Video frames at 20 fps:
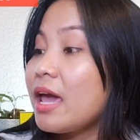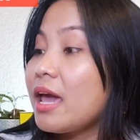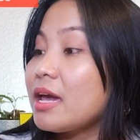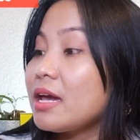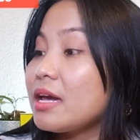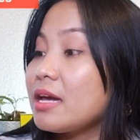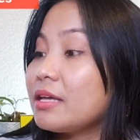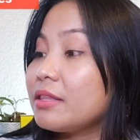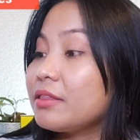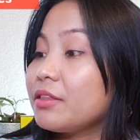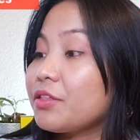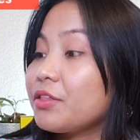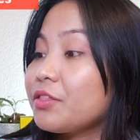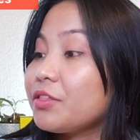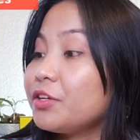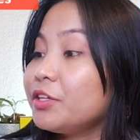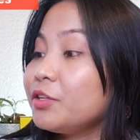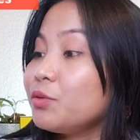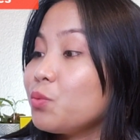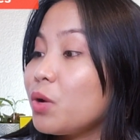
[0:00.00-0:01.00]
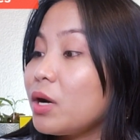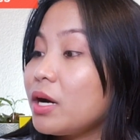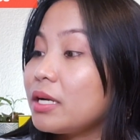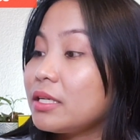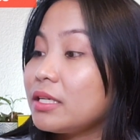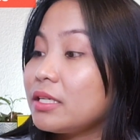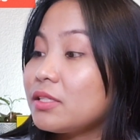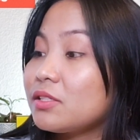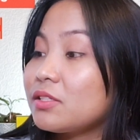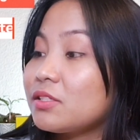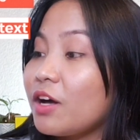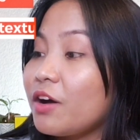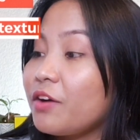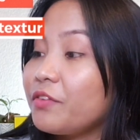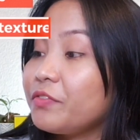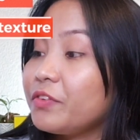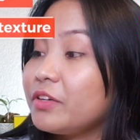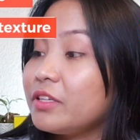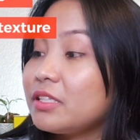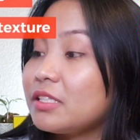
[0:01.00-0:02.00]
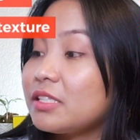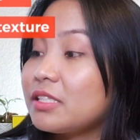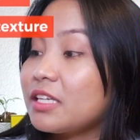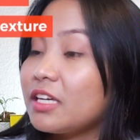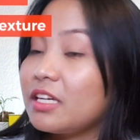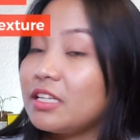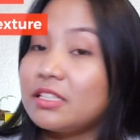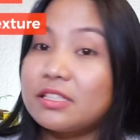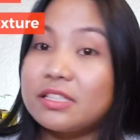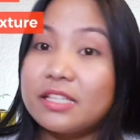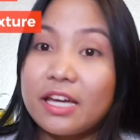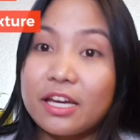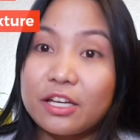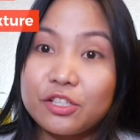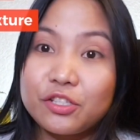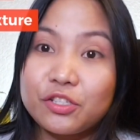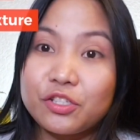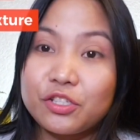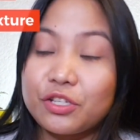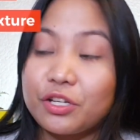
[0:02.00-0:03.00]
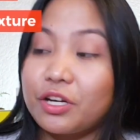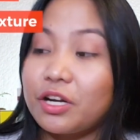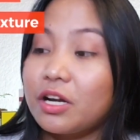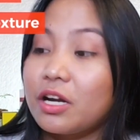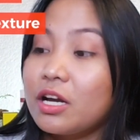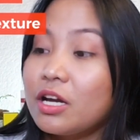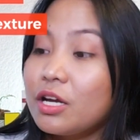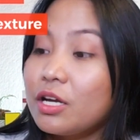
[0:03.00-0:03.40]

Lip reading: And the third one is soften skin texture.